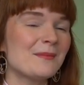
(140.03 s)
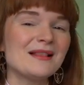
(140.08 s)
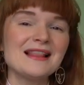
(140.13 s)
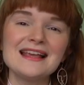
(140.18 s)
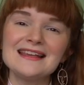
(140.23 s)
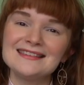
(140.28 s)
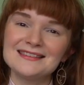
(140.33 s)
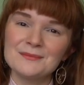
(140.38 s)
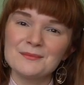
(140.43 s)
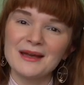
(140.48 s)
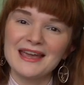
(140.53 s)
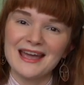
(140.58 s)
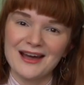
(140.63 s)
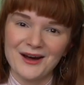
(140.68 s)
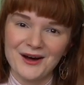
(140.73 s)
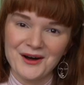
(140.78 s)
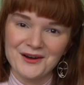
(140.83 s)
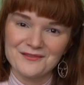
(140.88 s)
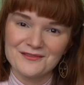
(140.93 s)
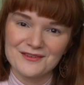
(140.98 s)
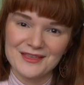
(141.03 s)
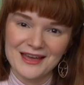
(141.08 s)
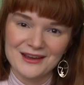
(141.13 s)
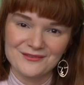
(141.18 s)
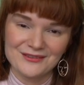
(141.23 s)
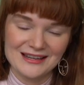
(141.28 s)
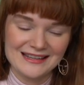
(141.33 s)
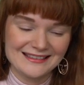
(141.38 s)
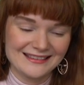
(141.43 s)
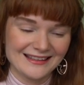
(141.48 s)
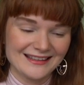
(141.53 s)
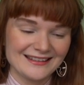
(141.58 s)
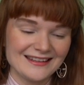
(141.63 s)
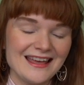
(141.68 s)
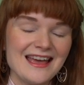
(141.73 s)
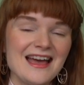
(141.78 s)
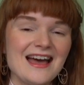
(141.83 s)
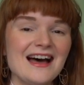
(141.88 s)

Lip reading: place in my heart for that reason.